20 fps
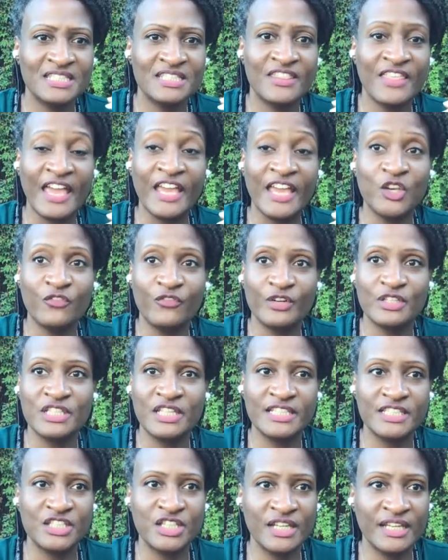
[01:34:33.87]
Thank you for
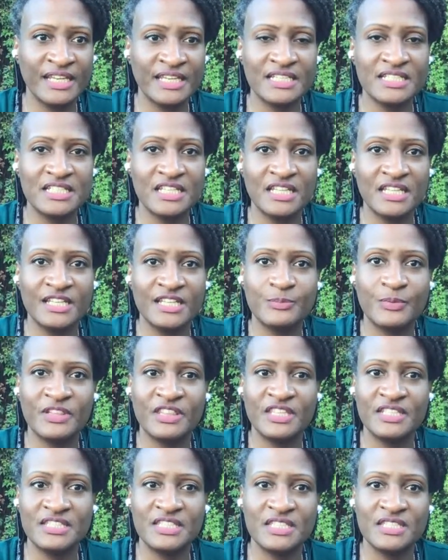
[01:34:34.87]
linking to this, but
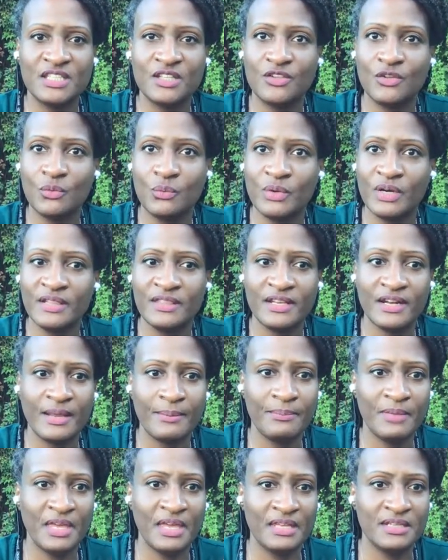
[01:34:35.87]
this isn't the one that I
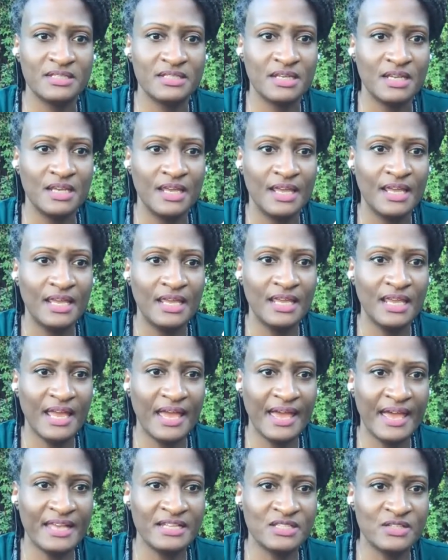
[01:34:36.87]
meant. He
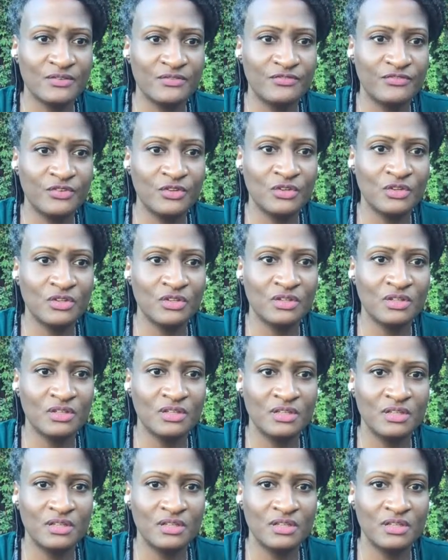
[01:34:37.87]
has a full